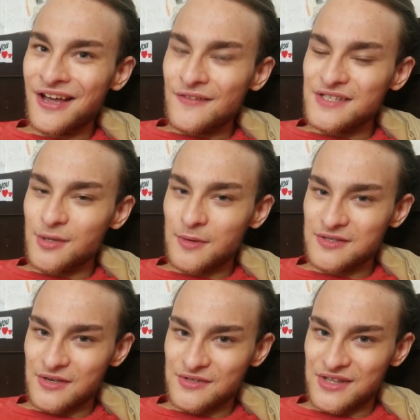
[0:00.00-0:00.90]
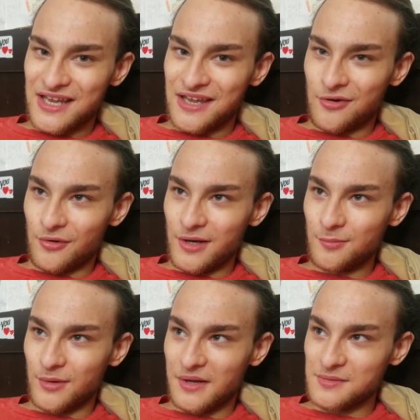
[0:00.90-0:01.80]
Sometimes I was thinking green
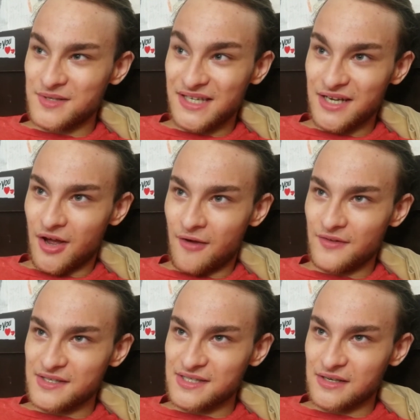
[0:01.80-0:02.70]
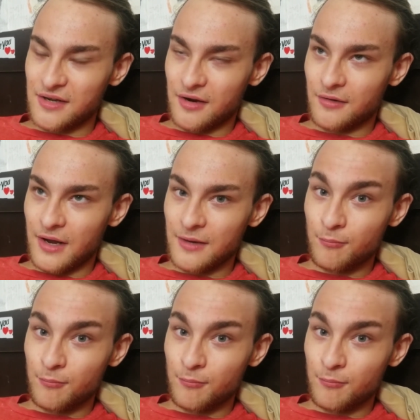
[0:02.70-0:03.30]
beans, but that's obviously not right.